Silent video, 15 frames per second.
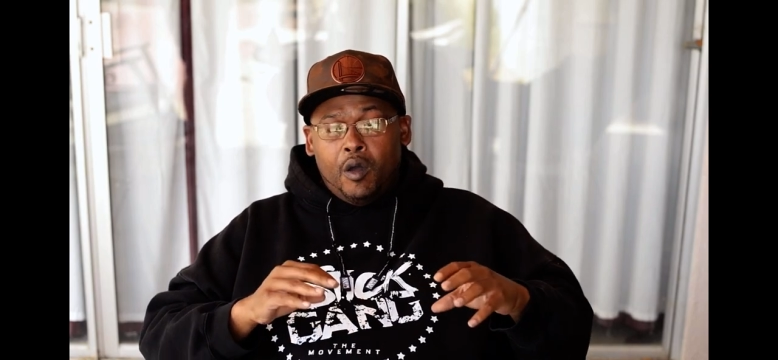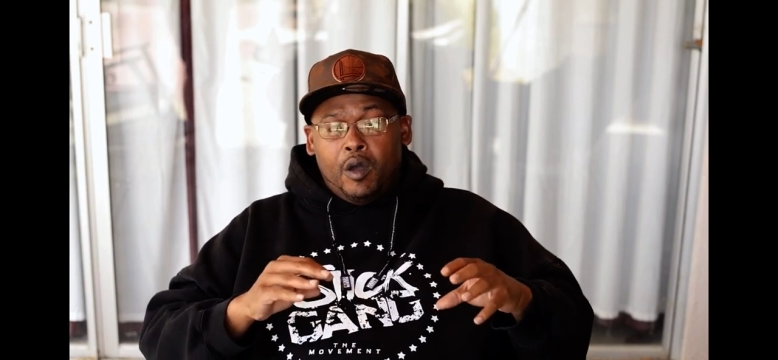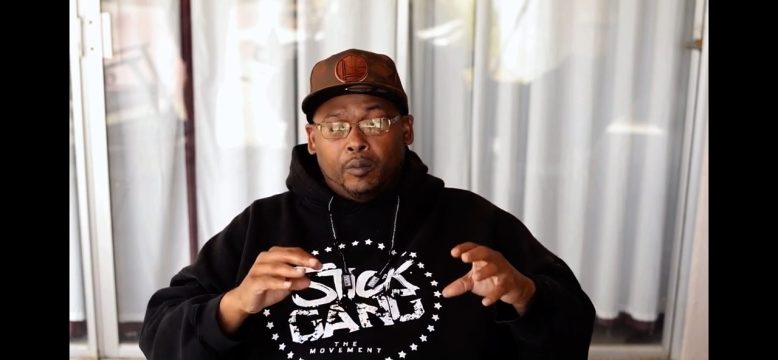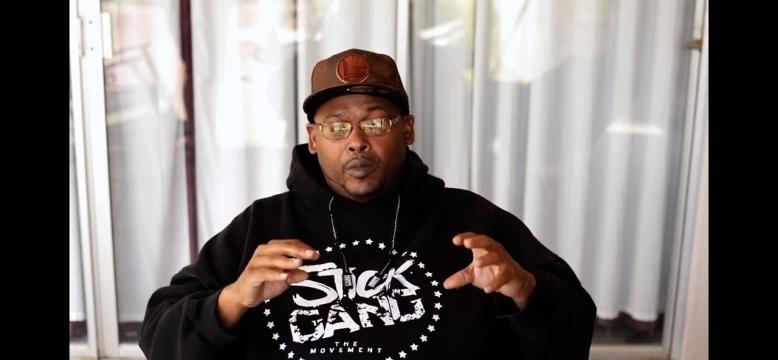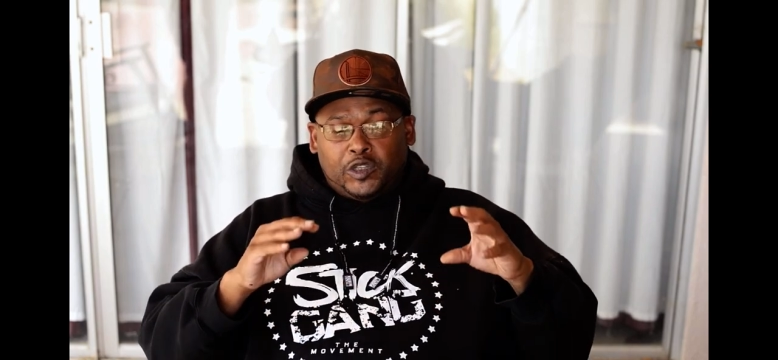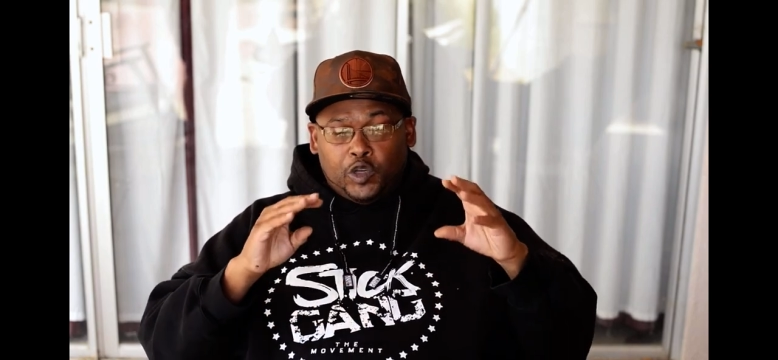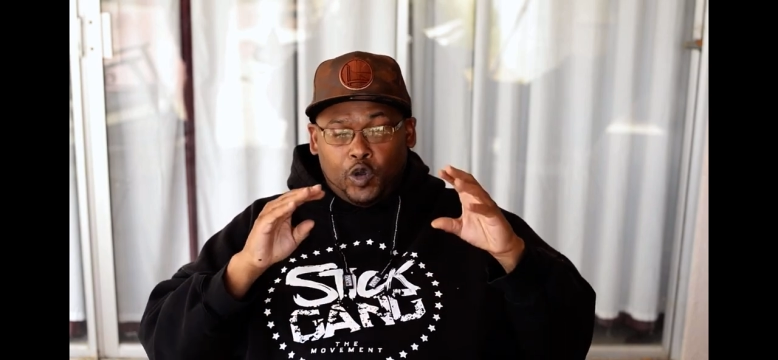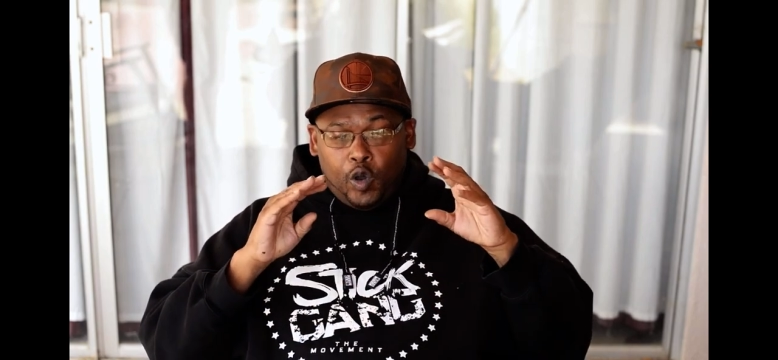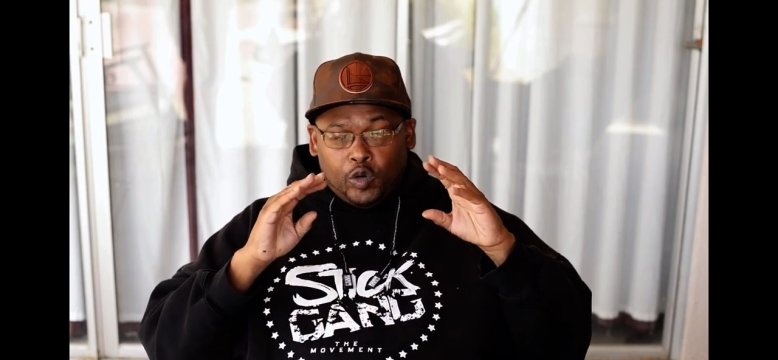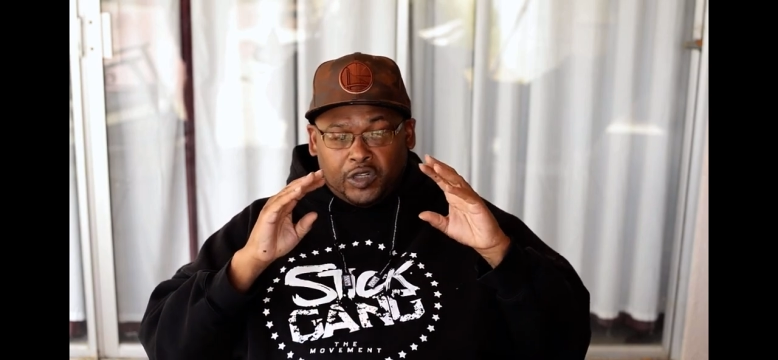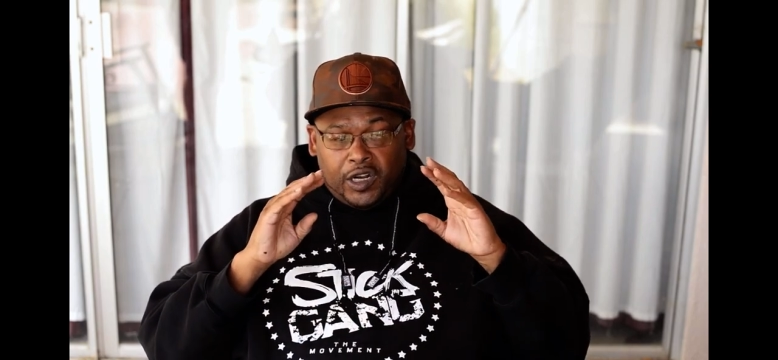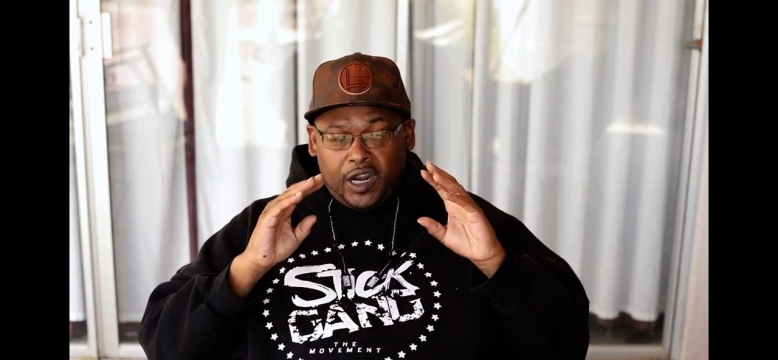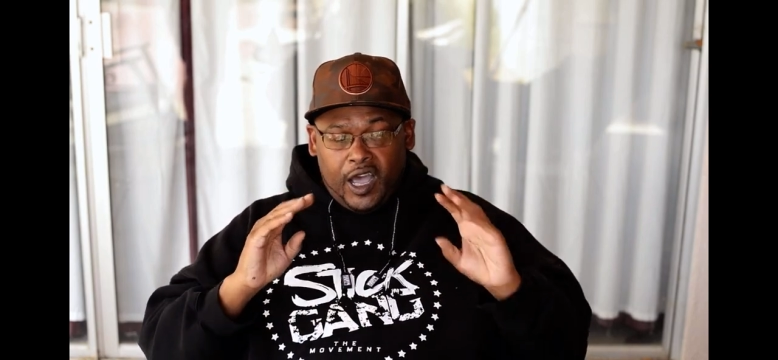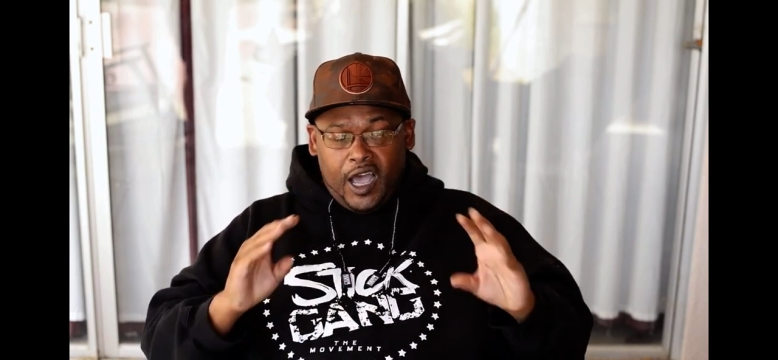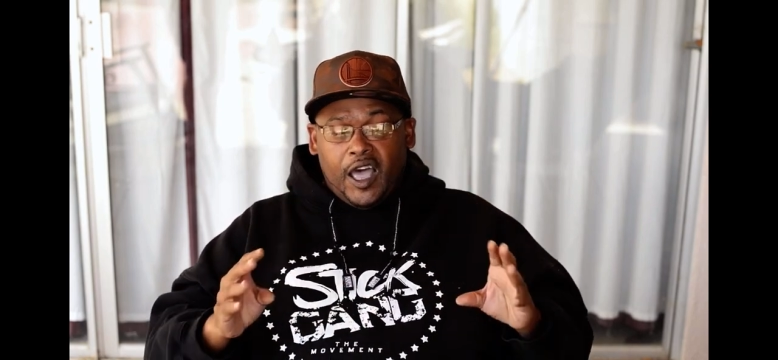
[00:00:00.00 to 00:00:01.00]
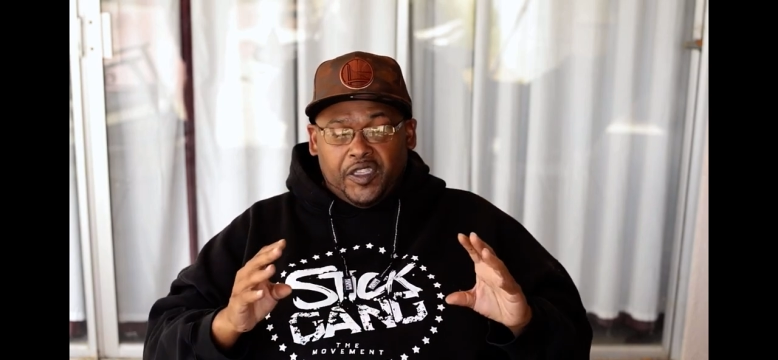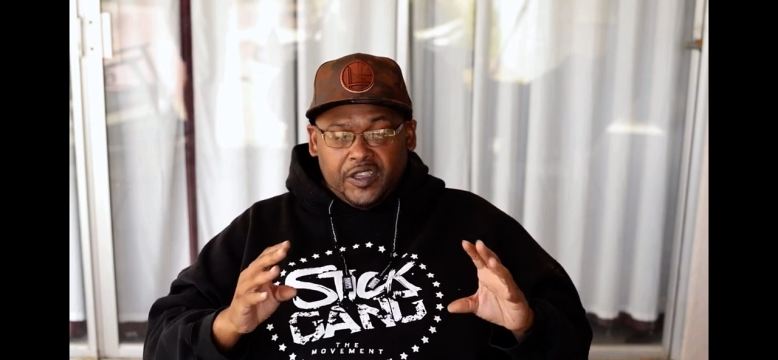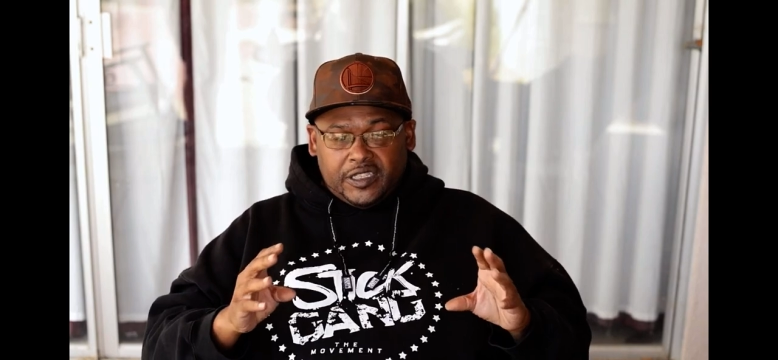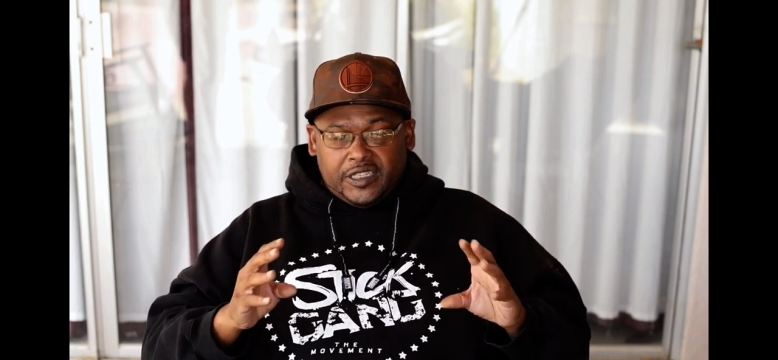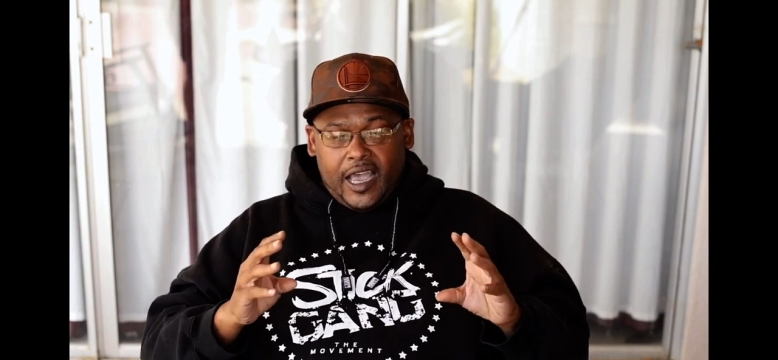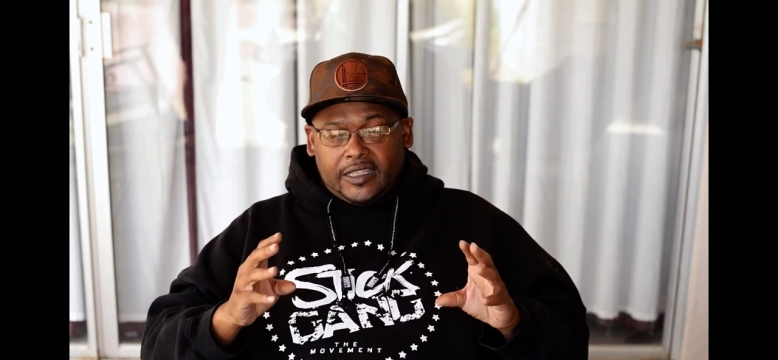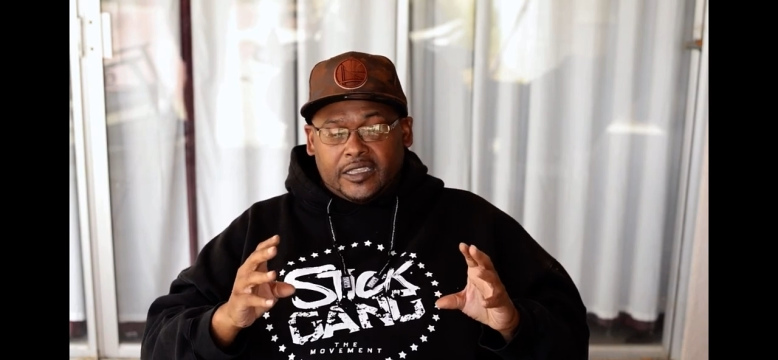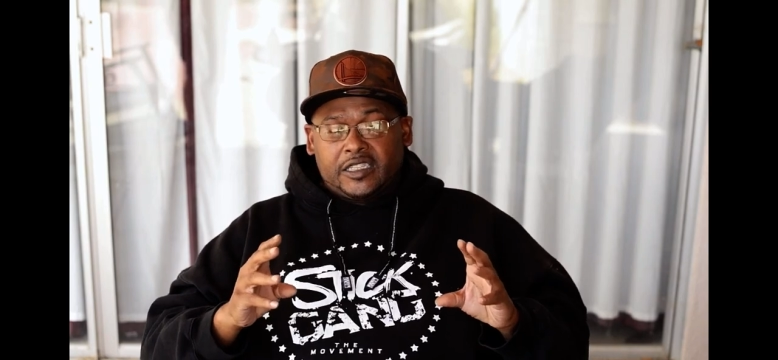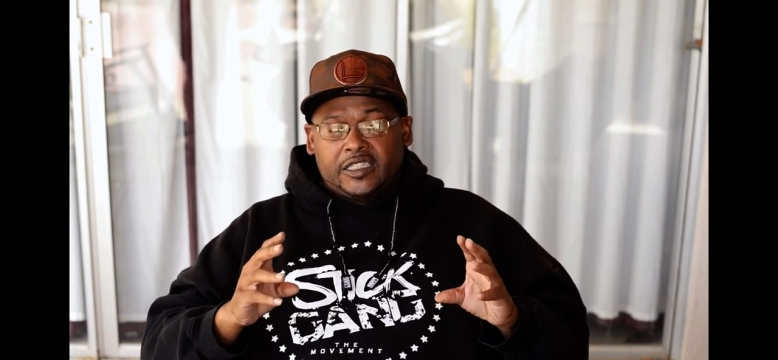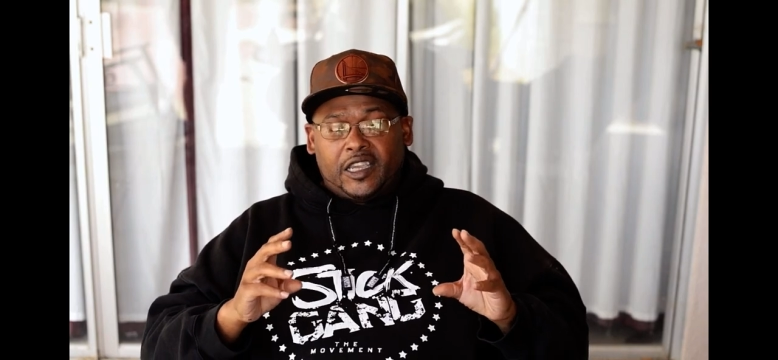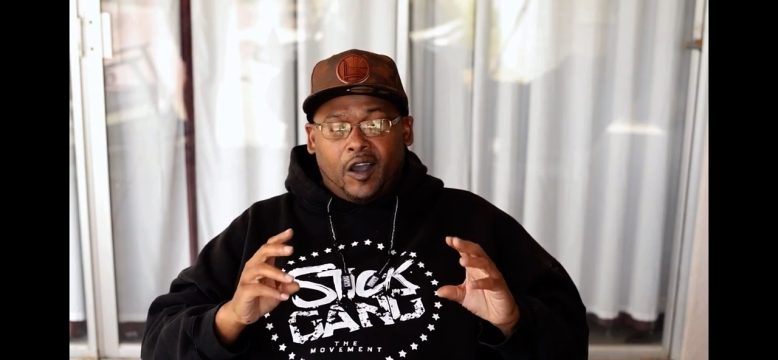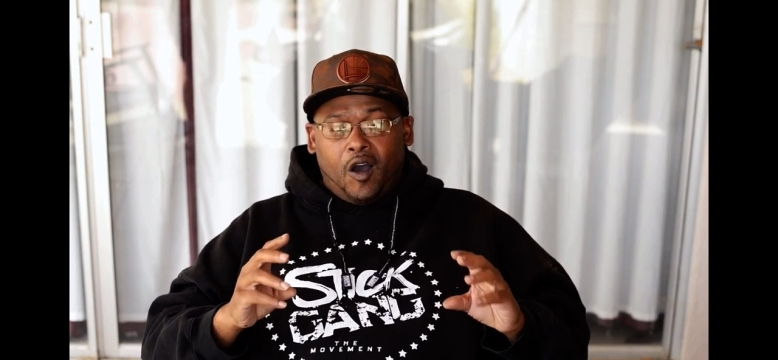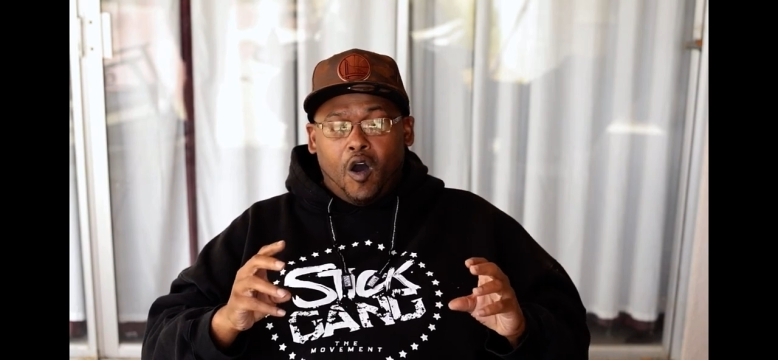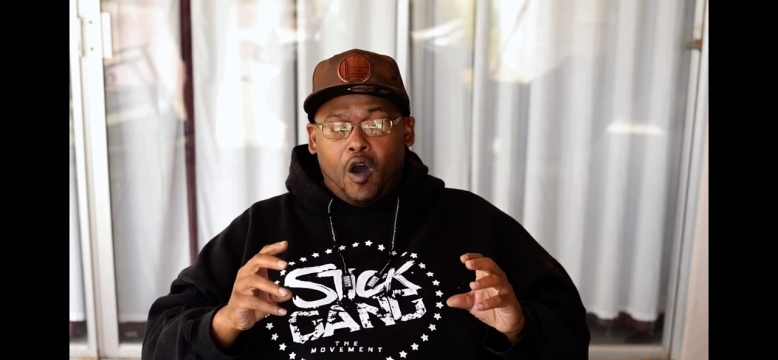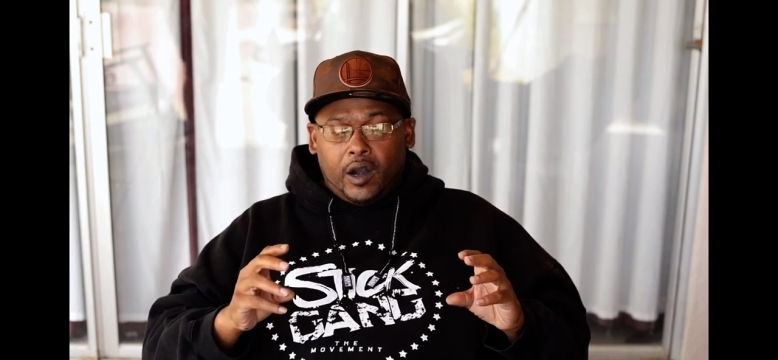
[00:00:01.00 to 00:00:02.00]
but you go to the other site to see
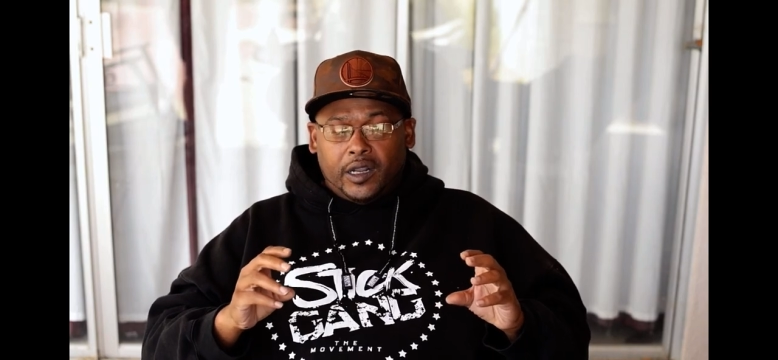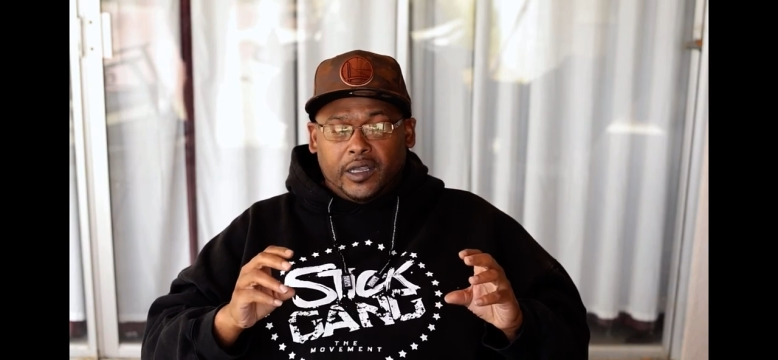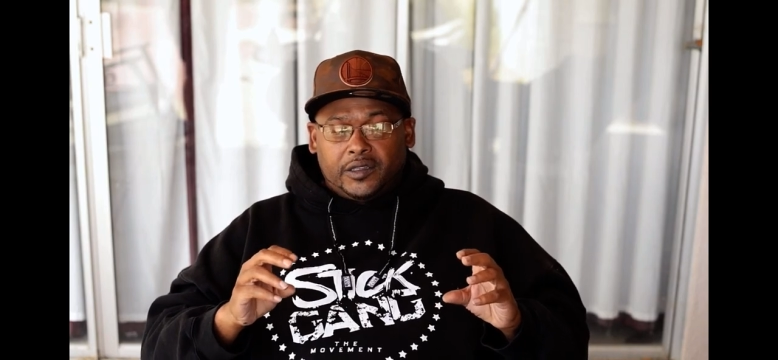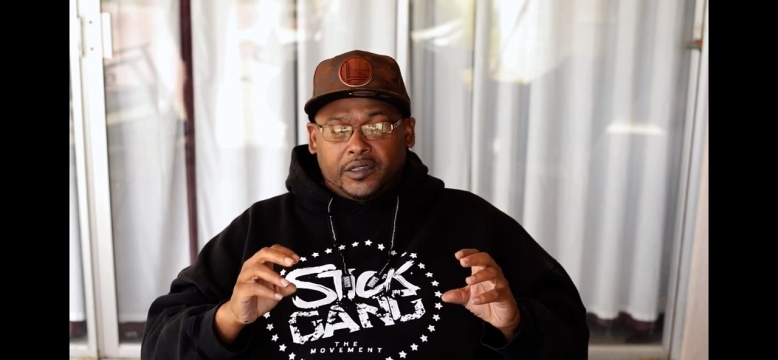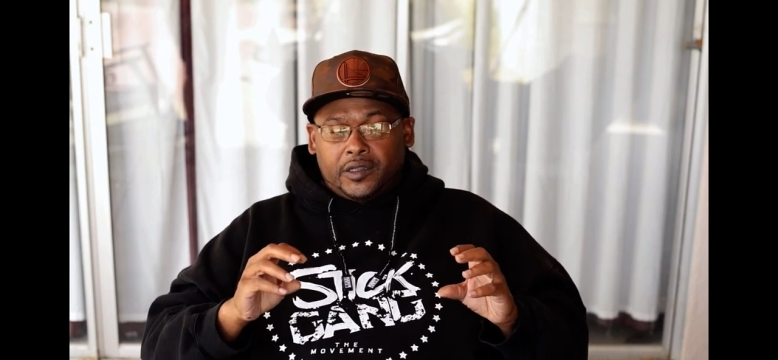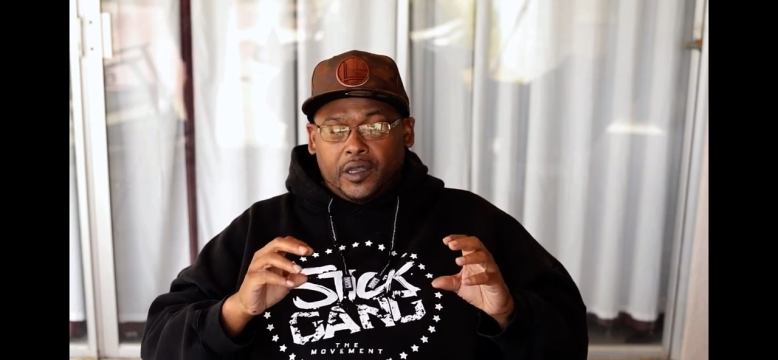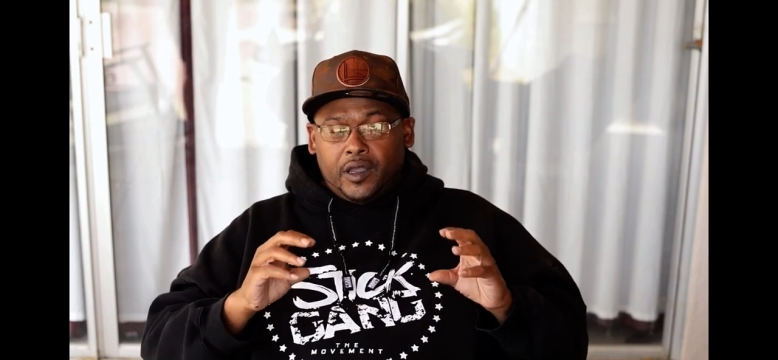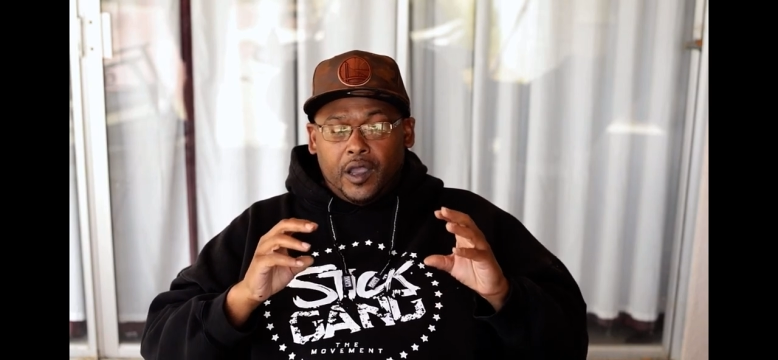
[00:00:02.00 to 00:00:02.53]
artists